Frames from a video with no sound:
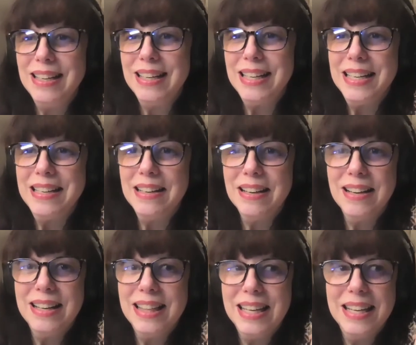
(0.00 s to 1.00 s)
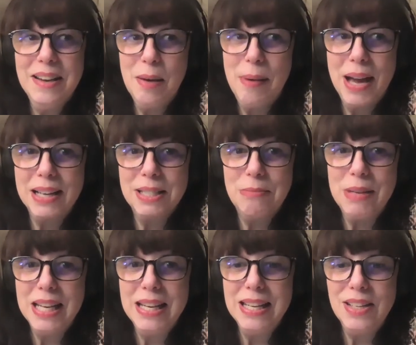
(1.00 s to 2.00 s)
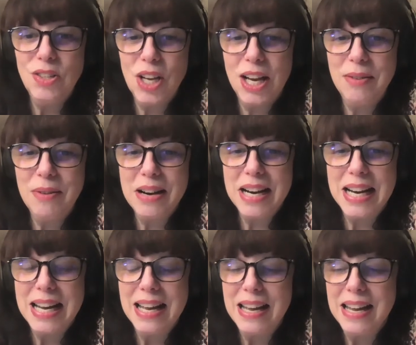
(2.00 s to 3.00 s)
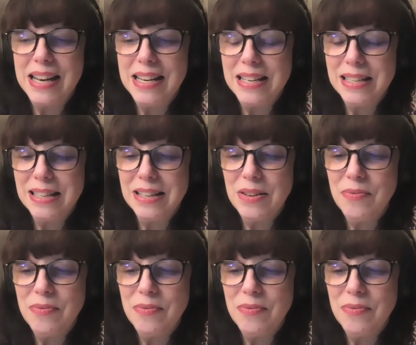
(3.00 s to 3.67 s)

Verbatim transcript: And then he got back to me in January, and